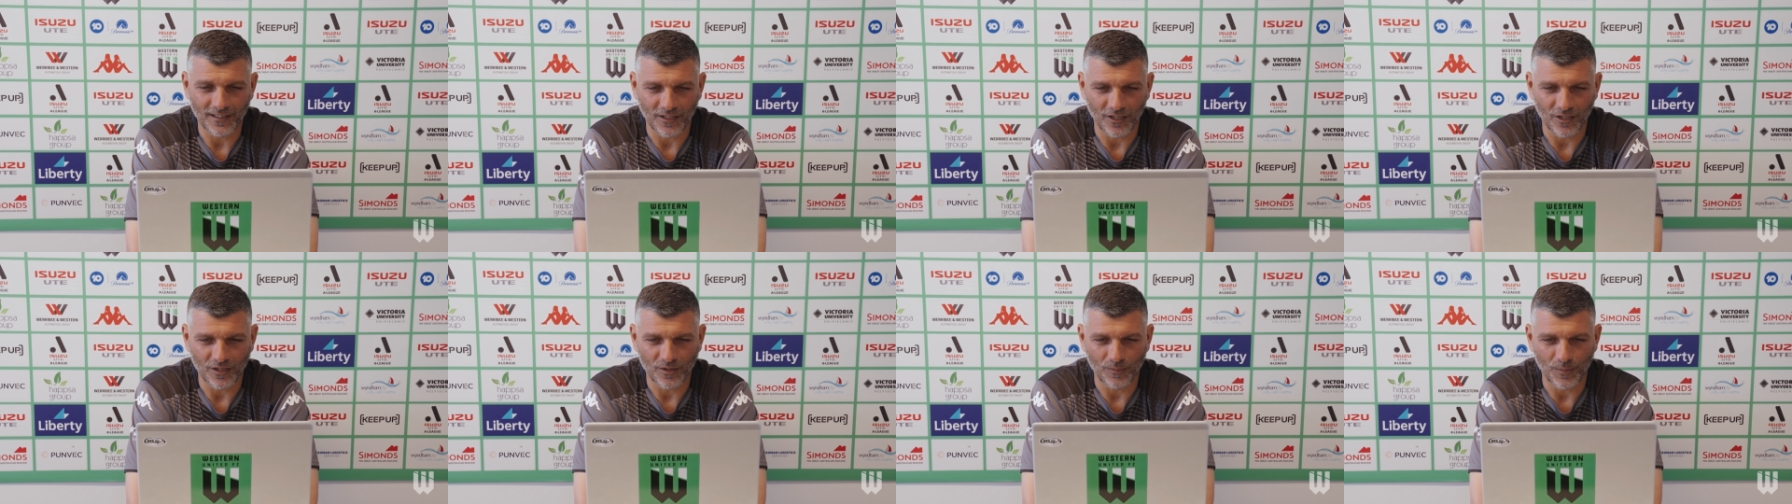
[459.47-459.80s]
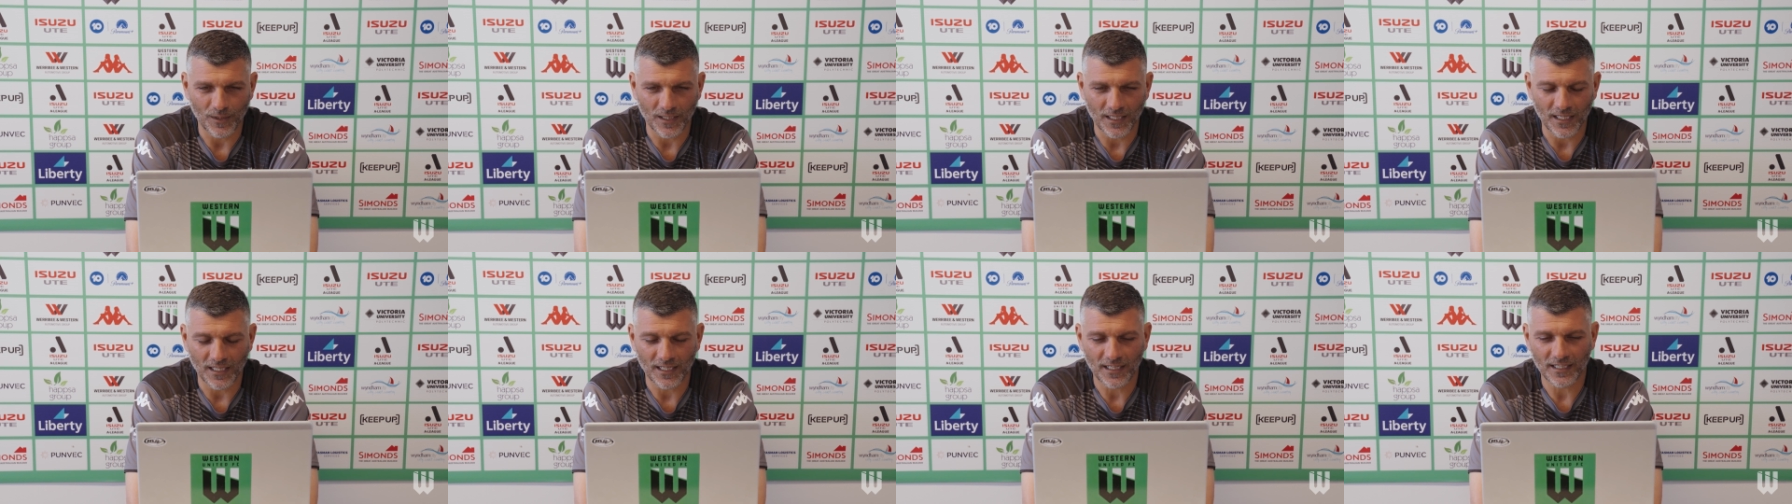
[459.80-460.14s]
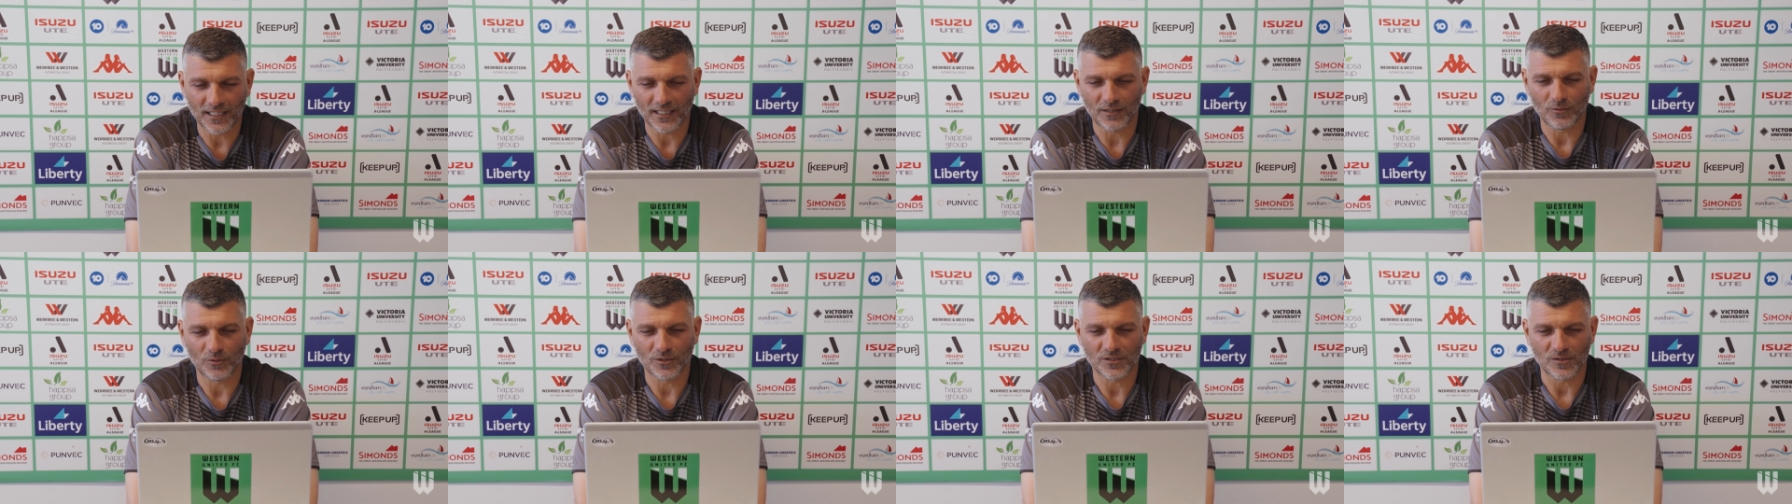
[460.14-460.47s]
you know, at the
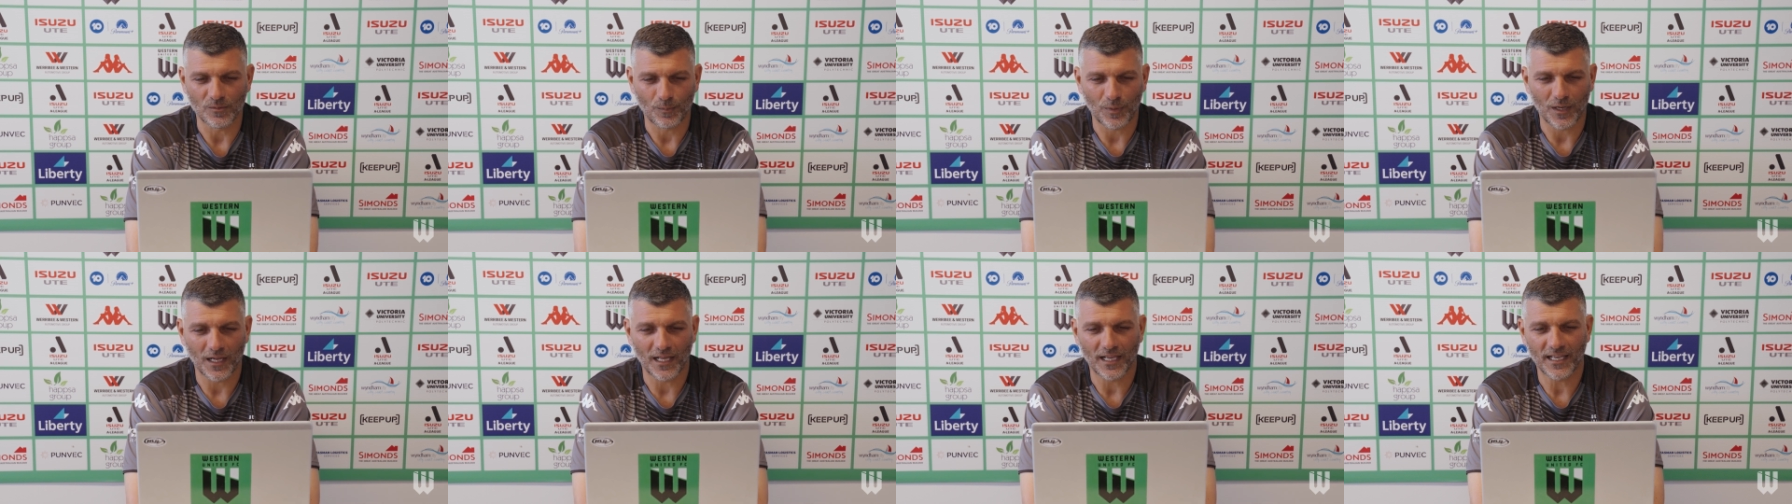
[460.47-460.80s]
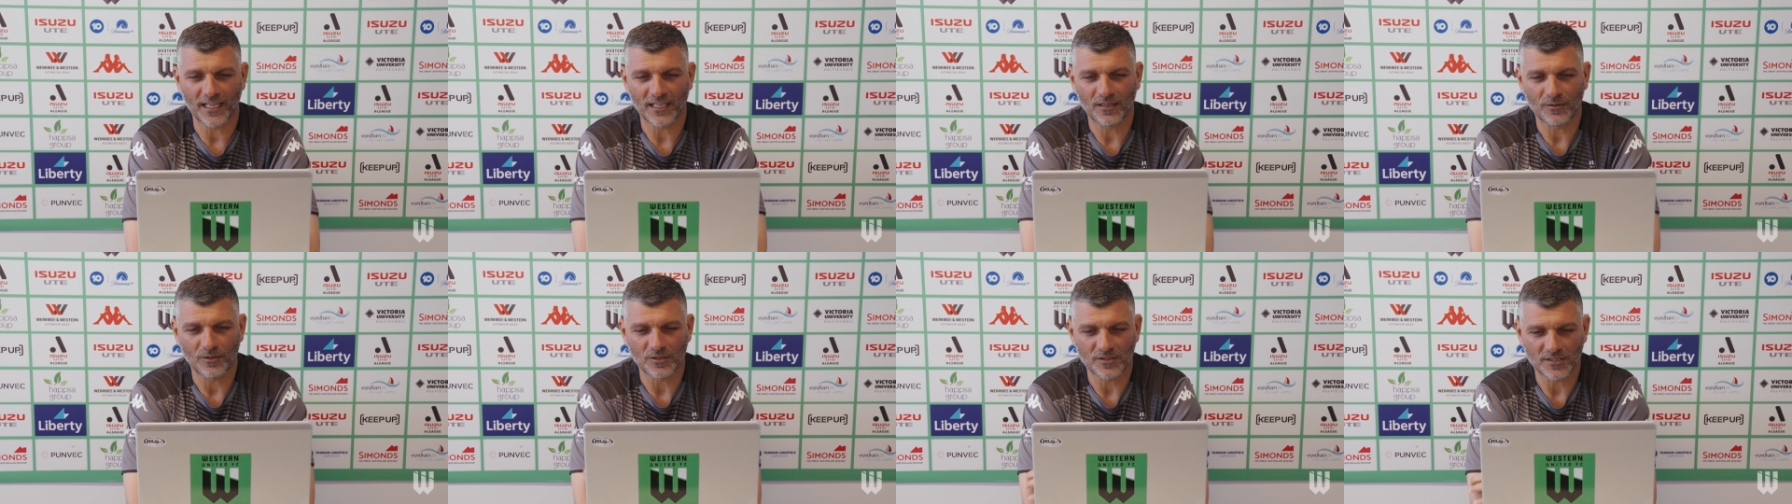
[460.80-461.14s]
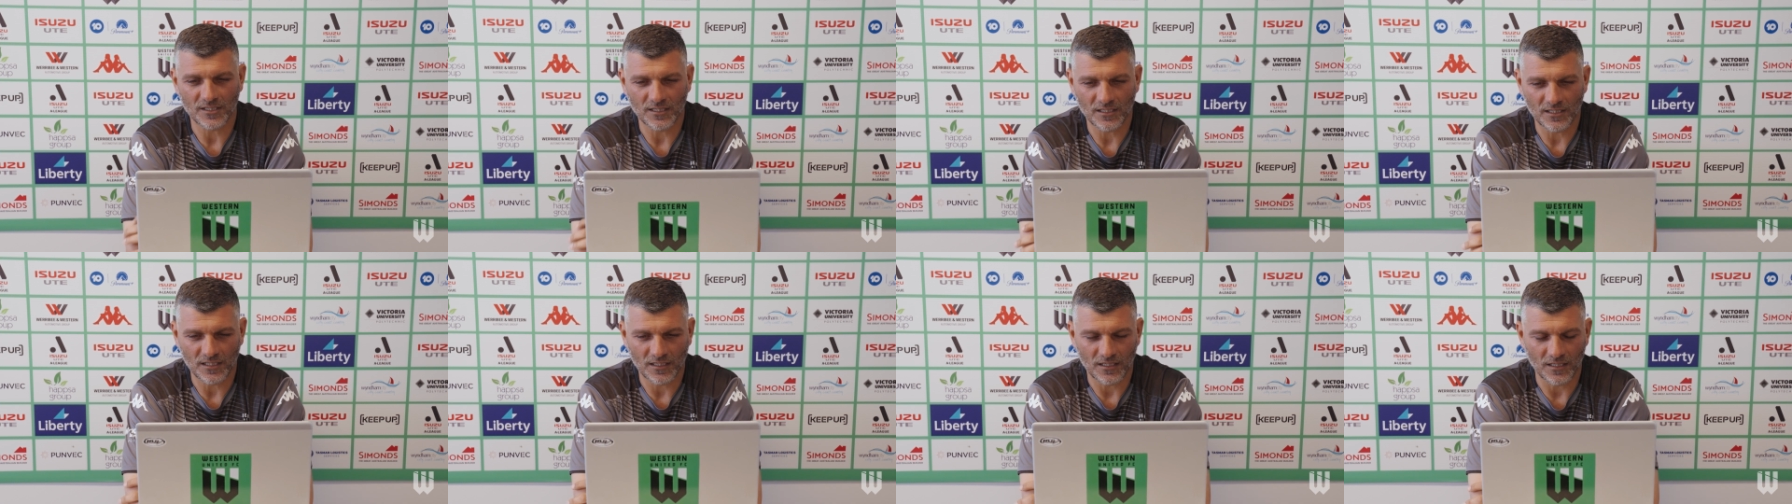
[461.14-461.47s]
beginning he wasn't playing because
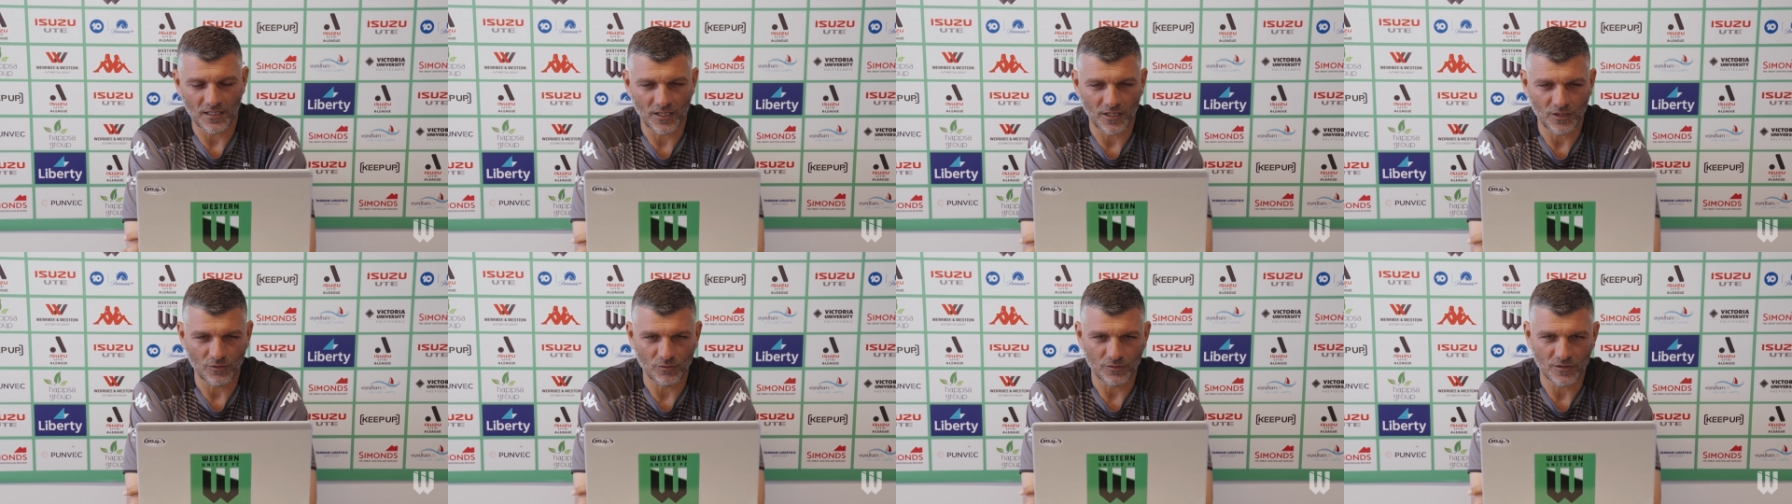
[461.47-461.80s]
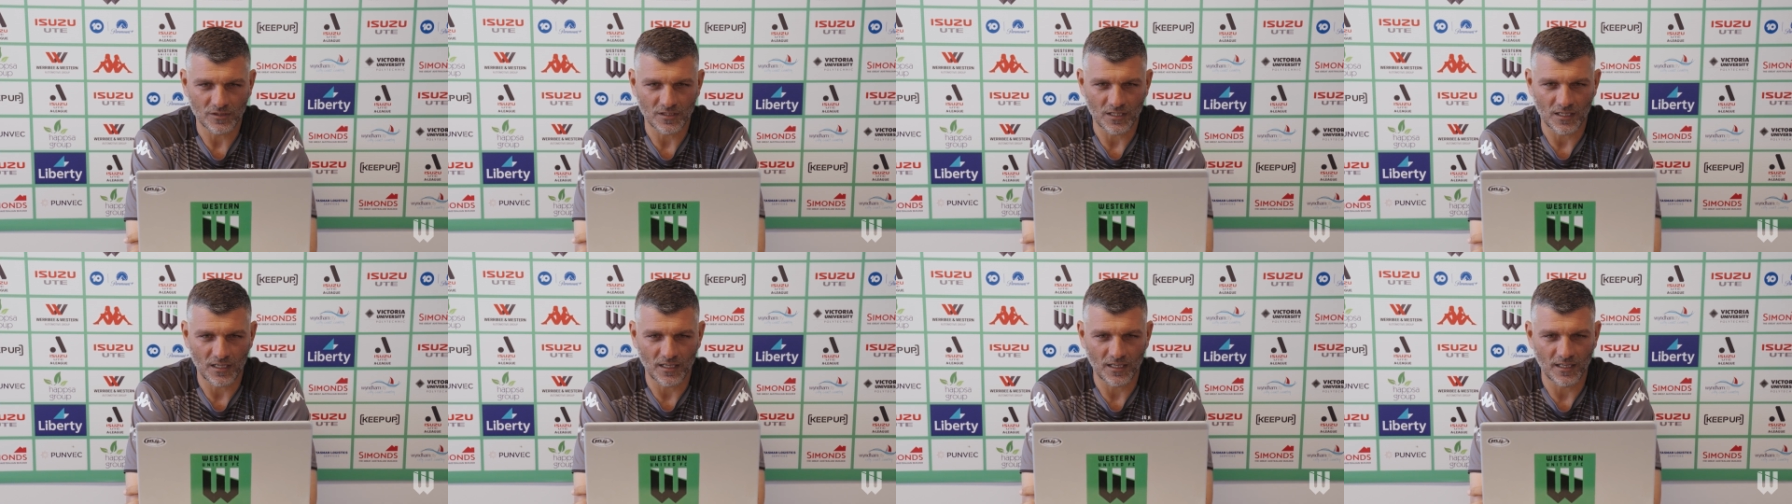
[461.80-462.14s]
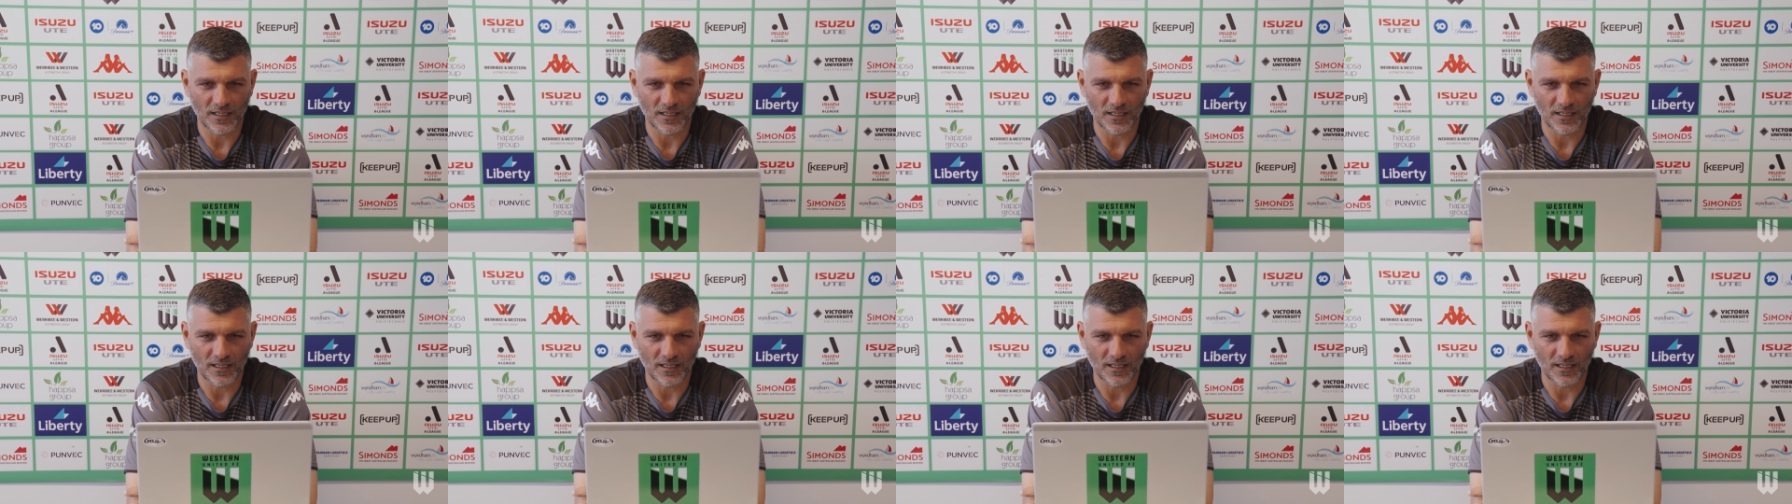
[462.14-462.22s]
he, you know, he was...